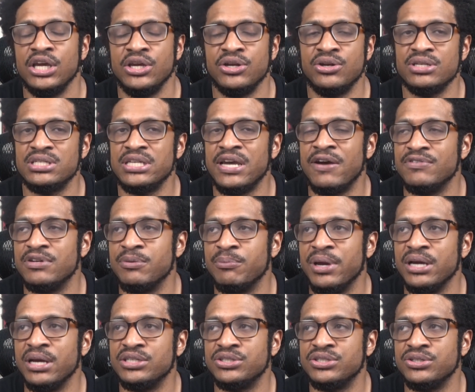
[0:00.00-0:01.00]
You just have to
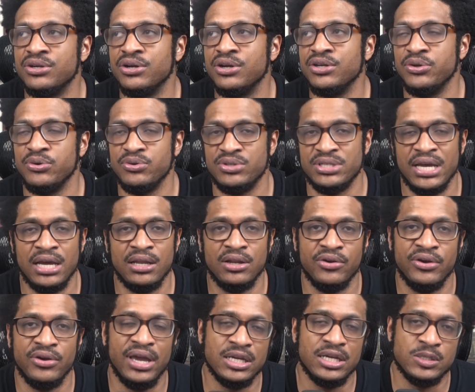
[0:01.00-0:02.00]
make sure you
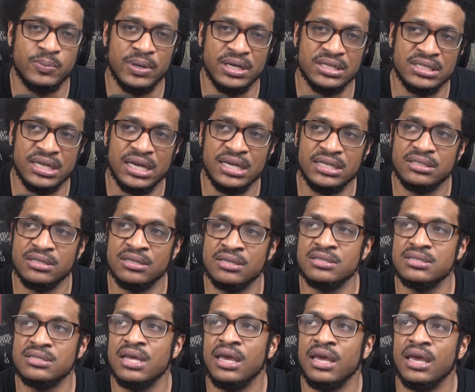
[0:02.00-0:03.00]
tailor your
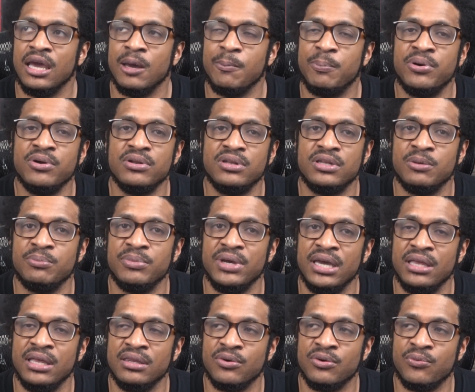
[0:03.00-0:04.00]
expectations and put them
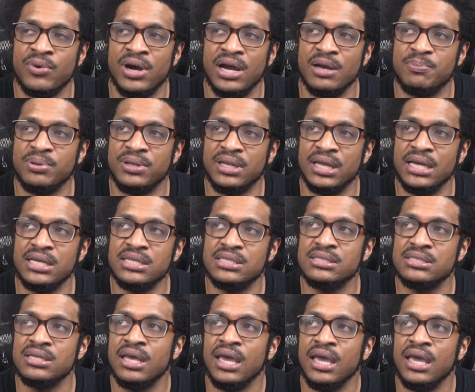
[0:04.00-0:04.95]
in the right place.